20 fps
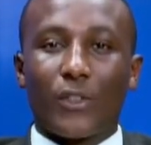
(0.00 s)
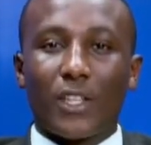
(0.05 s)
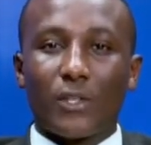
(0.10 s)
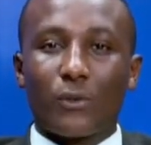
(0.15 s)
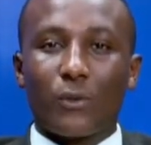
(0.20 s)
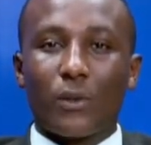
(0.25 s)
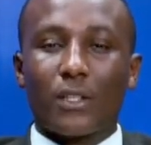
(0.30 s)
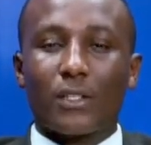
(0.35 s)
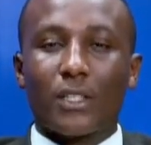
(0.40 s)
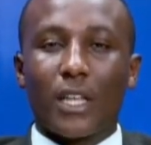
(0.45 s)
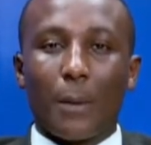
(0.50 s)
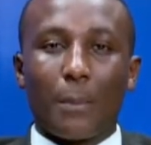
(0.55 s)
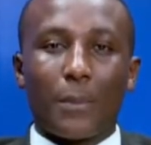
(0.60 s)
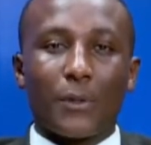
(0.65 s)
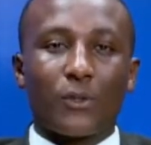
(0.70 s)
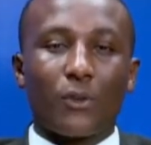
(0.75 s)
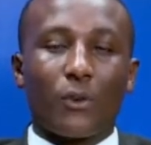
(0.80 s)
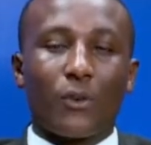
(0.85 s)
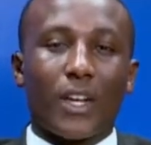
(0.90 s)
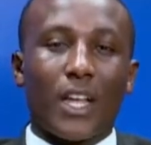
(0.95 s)
This week's
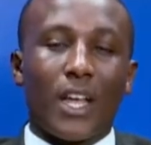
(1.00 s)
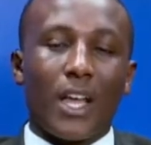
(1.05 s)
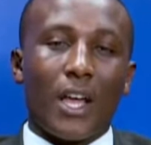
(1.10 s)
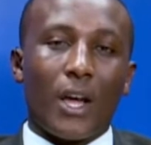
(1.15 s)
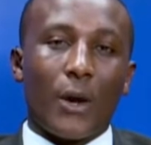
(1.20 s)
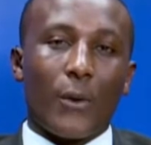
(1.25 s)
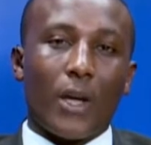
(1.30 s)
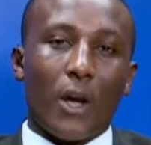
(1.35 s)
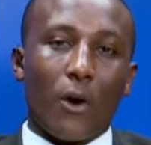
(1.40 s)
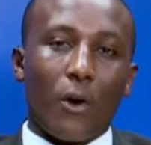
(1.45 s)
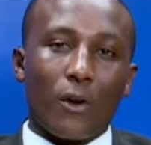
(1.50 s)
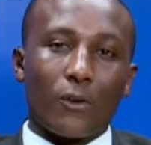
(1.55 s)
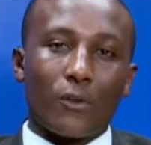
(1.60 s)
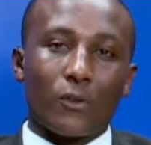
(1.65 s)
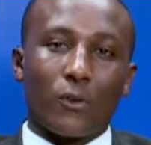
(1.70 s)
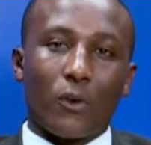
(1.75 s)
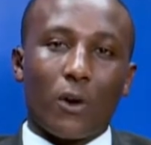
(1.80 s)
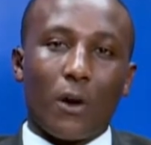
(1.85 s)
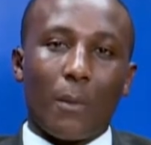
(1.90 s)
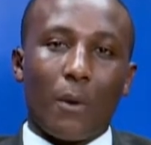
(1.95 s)
episode, we are going
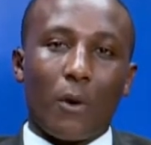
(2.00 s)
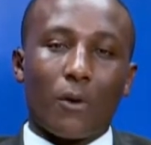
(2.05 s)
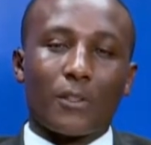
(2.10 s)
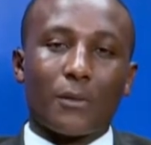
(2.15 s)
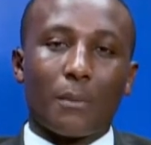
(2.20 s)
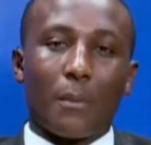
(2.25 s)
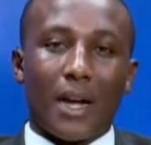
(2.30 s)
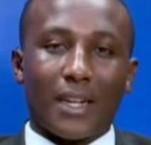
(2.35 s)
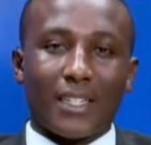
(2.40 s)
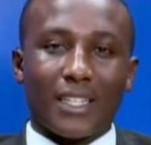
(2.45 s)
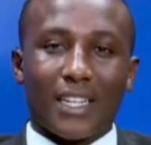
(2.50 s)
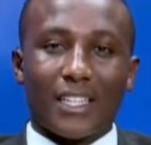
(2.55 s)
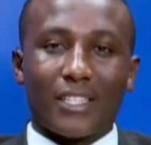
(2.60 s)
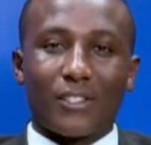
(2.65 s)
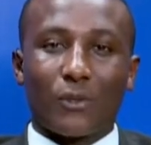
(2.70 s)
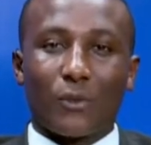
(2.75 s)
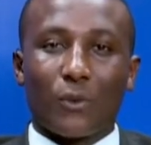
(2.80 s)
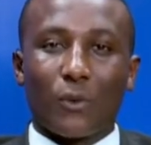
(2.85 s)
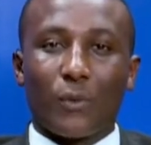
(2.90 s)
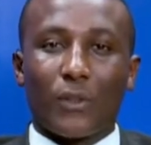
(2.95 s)
to talk about
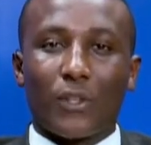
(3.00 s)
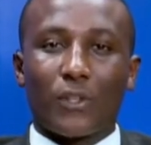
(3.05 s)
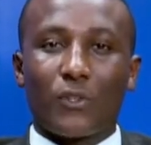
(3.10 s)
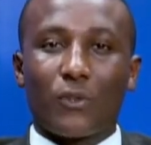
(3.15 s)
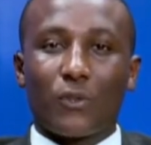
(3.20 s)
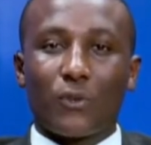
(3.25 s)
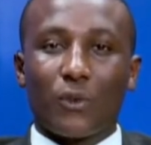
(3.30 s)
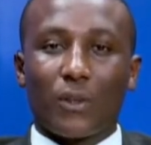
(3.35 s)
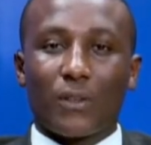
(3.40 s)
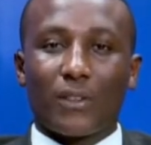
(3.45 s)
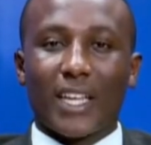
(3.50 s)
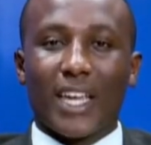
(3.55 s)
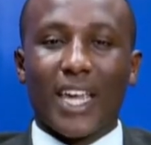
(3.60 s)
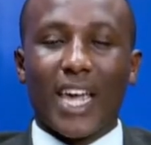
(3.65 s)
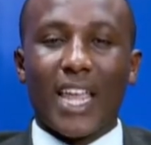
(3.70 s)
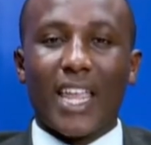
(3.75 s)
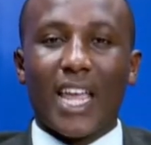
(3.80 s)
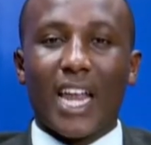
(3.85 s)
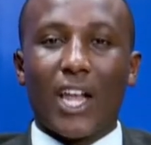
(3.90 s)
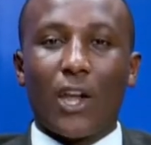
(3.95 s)
matters to do with children, the
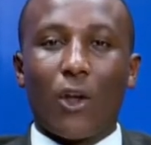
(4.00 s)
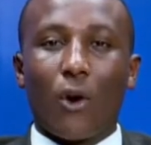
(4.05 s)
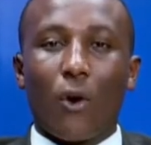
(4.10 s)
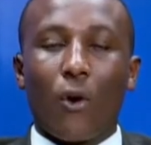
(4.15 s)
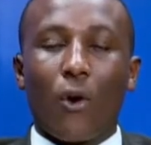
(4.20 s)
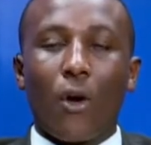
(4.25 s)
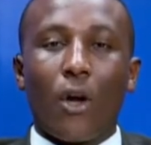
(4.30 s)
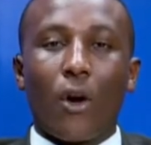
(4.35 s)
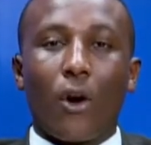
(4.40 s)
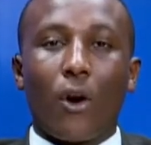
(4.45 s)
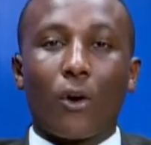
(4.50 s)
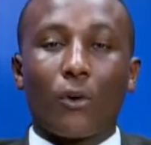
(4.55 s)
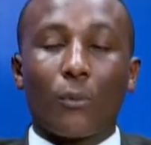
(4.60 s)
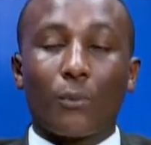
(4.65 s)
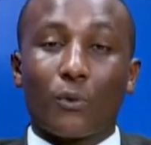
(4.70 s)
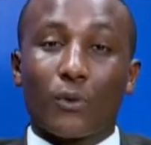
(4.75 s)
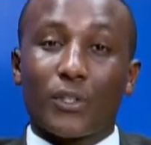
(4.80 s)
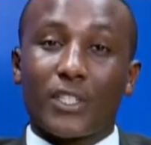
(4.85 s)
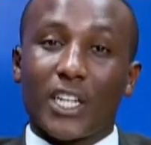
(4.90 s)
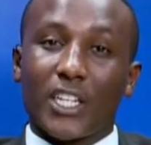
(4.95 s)
Kenyan law
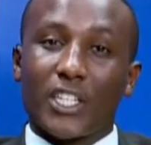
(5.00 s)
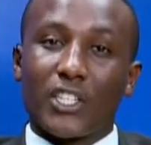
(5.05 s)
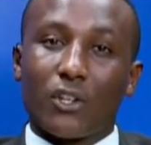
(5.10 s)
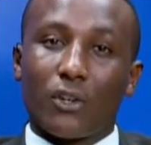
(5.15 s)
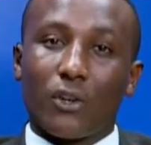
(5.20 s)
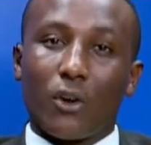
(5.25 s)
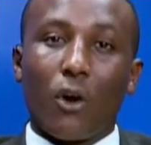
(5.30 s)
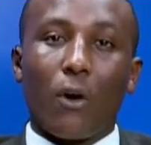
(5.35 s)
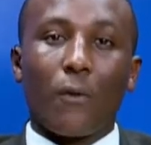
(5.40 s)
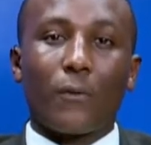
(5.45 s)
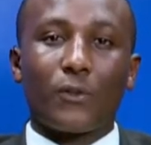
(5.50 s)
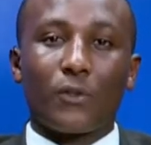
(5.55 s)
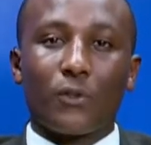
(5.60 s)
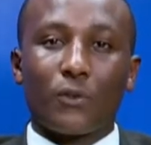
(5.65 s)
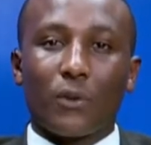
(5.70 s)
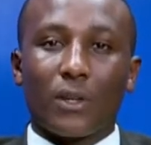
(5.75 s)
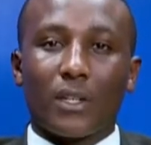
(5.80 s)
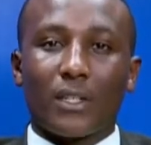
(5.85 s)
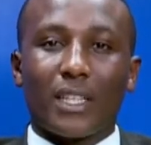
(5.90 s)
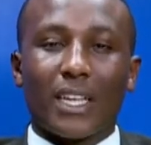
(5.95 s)
on protection of
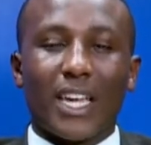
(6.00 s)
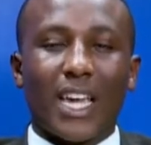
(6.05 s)
children.